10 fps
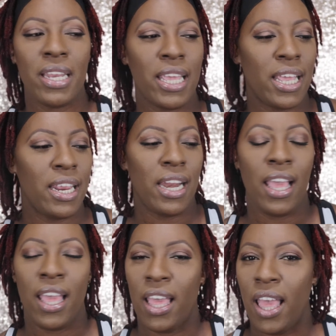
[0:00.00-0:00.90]
and
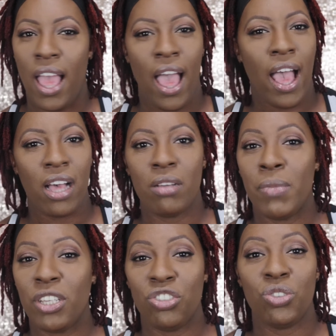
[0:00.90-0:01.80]
I'll
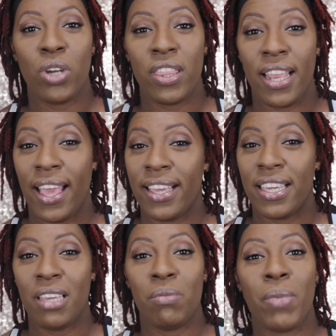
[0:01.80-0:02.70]
make sure that I
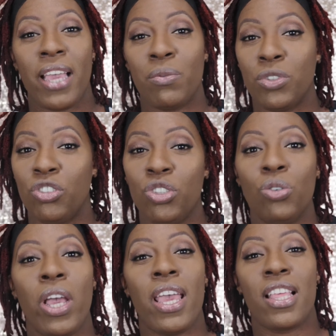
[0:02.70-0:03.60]
get back with
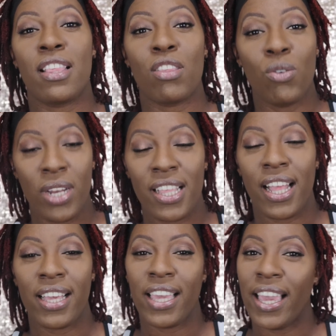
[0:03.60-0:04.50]
you as soon as
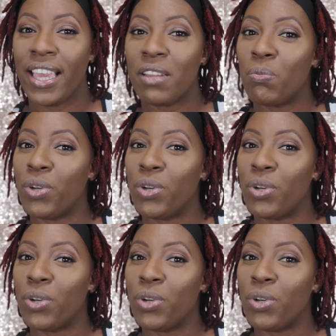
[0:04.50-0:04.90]
I can.